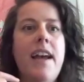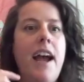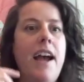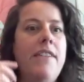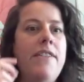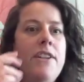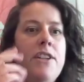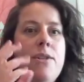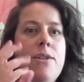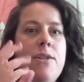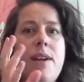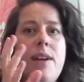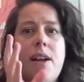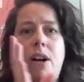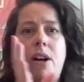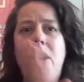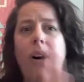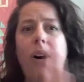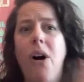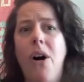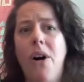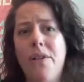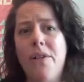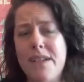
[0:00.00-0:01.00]
And then you get
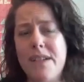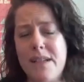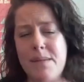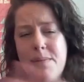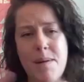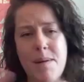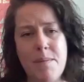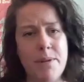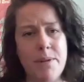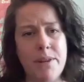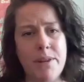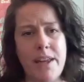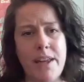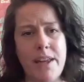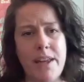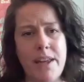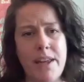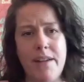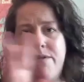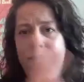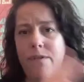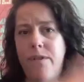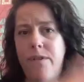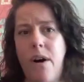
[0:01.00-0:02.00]
all these people that
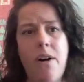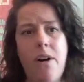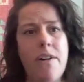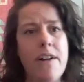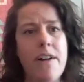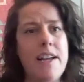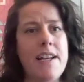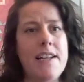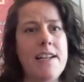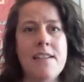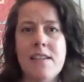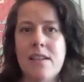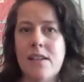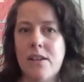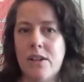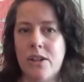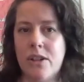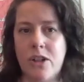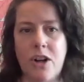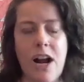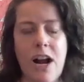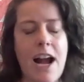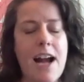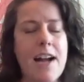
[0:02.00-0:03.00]
fall into the
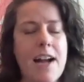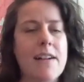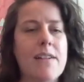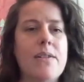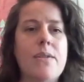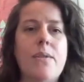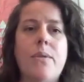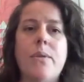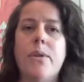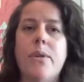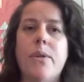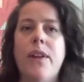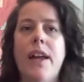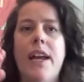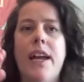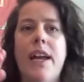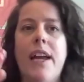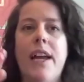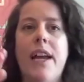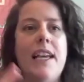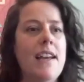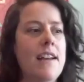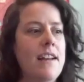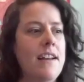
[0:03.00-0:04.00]
cracks, or
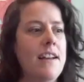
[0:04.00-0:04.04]
like